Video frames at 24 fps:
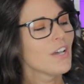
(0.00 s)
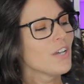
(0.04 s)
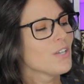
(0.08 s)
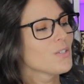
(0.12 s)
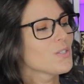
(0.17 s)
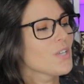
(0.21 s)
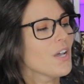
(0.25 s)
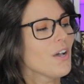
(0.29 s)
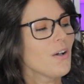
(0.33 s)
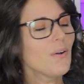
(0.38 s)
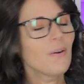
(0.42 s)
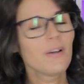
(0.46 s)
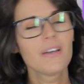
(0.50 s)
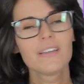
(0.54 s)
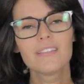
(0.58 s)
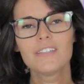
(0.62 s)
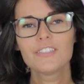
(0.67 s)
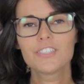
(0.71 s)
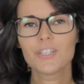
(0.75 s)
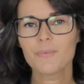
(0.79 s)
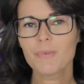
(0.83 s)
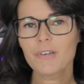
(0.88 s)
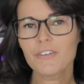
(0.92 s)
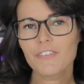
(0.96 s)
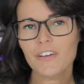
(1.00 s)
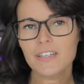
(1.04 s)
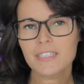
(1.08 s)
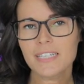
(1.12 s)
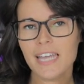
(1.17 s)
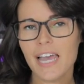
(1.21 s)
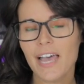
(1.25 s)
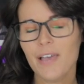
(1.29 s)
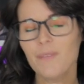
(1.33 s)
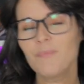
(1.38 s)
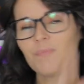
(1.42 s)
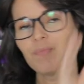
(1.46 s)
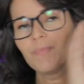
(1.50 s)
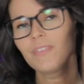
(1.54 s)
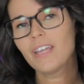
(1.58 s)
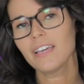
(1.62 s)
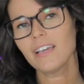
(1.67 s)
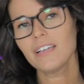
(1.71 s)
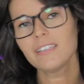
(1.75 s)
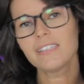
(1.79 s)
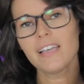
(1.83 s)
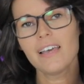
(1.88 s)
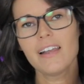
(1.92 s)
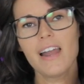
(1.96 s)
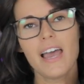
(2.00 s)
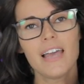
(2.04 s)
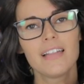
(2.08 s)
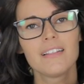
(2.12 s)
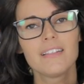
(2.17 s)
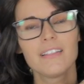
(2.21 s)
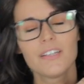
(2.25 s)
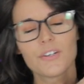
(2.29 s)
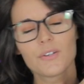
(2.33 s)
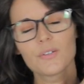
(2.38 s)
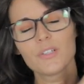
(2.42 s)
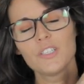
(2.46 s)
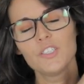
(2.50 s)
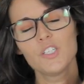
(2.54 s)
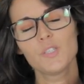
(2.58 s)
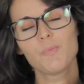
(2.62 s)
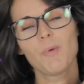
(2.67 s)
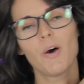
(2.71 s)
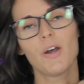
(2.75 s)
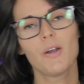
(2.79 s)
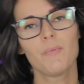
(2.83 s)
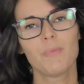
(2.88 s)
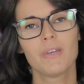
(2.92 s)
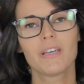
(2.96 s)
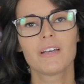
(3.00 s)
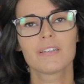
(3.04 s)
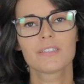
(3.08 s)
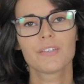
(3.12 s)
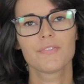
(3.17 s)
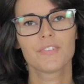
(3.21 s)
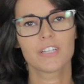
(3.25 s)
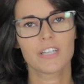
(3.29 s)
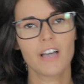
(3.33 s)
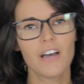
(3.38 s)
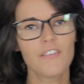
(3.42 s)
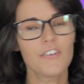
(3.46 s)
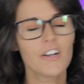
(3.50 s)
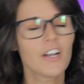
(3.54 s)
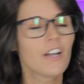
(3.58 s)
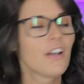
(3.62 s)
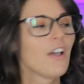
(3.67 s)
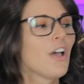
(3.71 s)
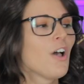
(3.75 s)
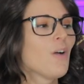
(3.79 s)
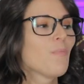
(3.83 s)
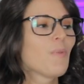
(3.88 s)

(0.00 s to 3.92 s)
So this should be a fun time. Like I said, I literally just bought it because of the cover,